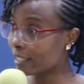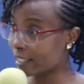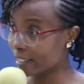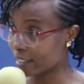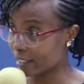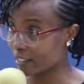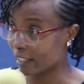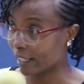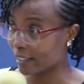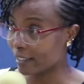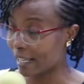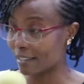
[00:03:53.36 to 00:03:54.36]
Easy
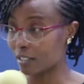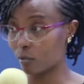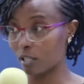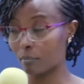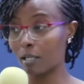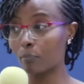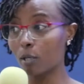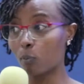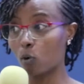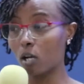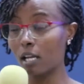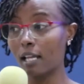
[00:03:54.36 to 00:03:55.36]
Chat. As in many
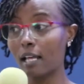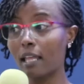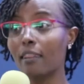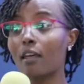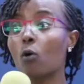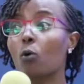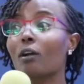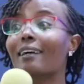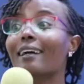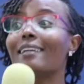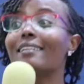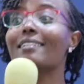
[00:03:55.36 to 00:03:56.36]
people, the
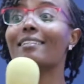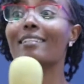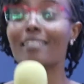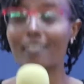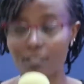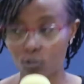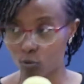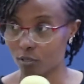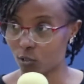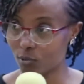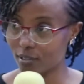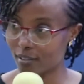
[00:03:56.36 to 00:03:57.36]
whole country needs to
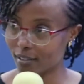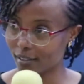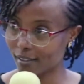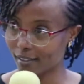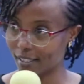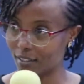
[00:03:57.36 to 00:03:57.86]
be using